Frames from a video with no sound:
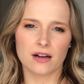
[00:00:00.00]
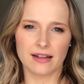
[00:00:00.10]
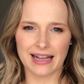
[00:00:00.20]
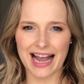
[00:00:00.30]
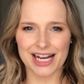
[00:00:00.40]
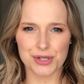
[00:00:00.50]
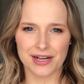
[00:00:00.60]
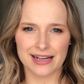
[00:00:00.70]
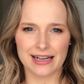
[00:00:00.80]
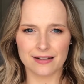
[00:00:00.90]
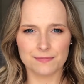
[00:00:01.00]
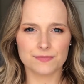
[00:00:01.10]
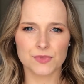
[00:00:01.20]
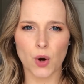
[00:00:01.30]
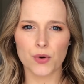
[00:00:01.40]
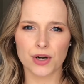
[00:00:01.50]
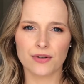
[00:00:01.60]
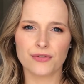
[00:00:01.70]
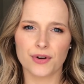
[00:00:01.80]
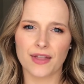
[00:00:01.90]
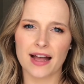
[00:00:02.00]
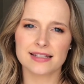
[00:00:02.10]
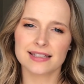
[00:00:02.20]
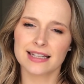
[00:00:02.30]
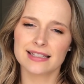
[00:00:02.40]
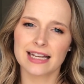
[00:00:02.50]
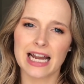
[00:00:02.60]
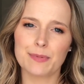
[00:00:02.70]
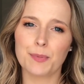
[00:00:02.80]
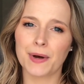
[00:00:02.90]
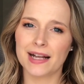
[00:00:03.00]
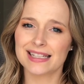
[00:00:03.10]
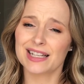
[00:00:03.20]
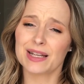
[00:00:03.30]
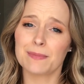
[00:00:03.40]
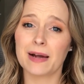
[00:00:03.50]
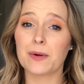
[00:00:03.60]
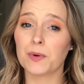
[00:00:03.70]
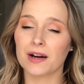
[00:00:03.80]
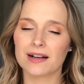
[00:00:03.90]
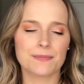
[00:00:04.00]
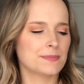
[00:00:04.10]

like hydrating toner for that skin type, but it might work.